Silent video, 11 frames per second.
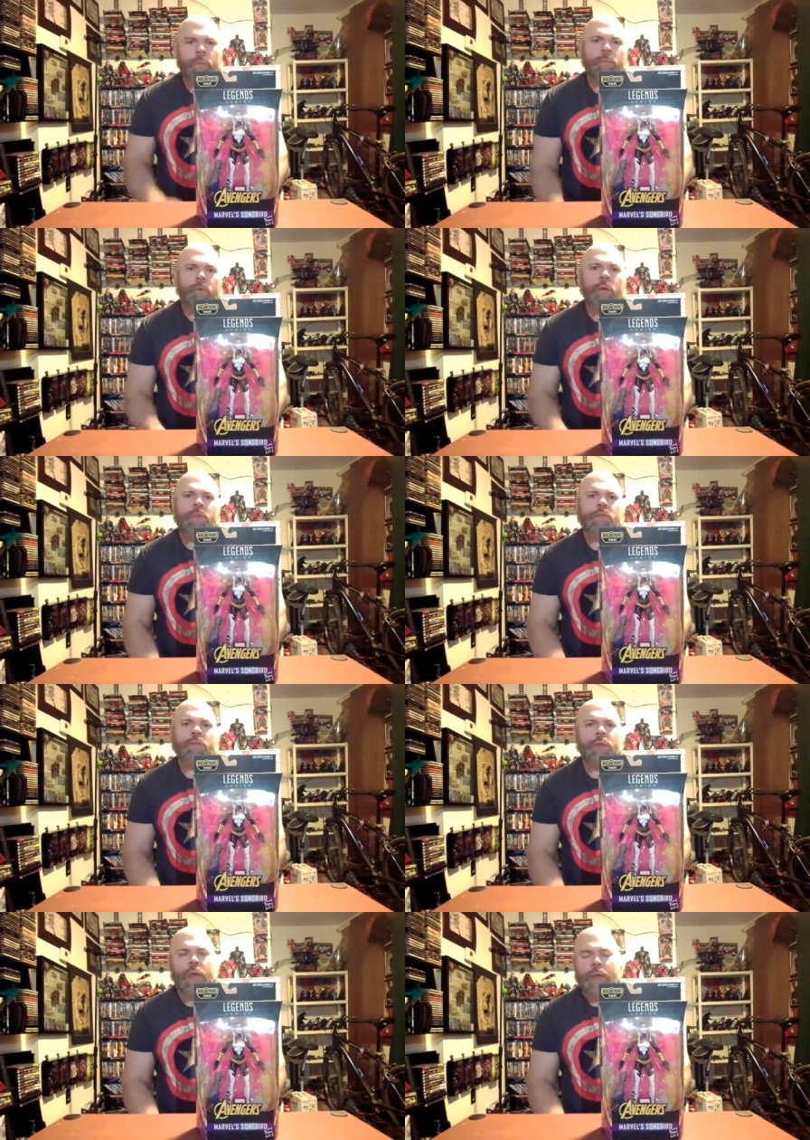
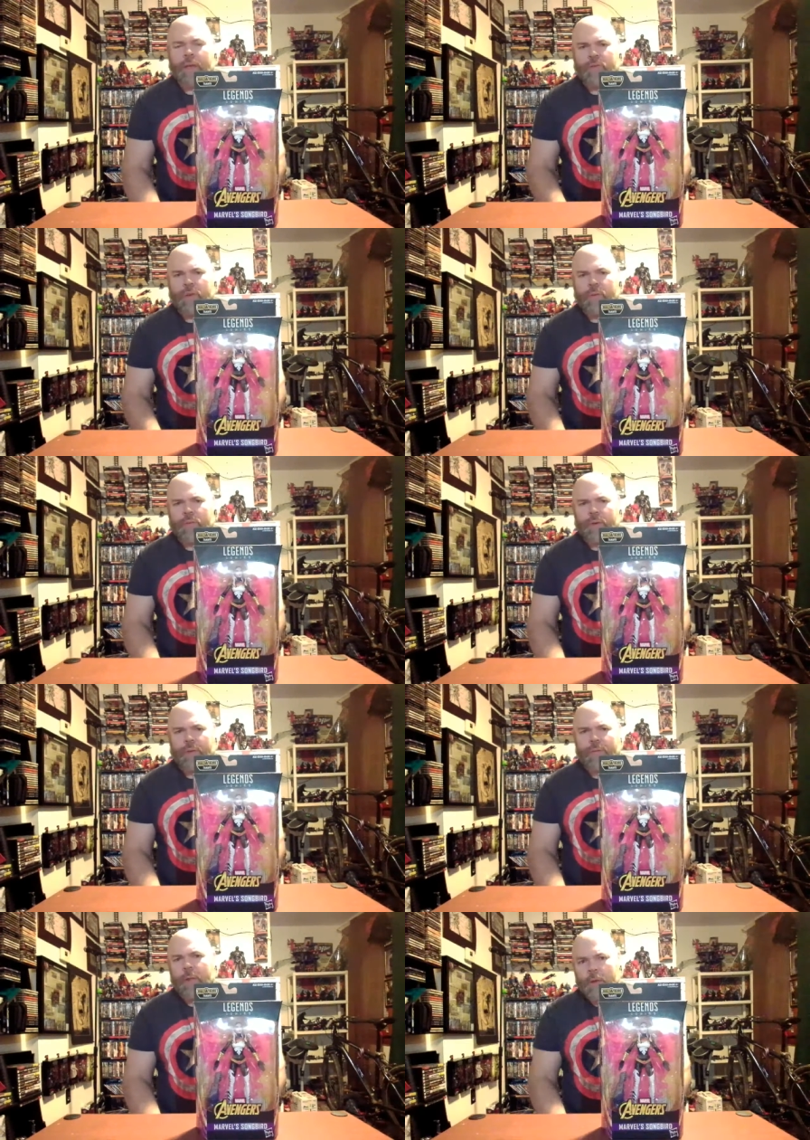Originally, she was a villain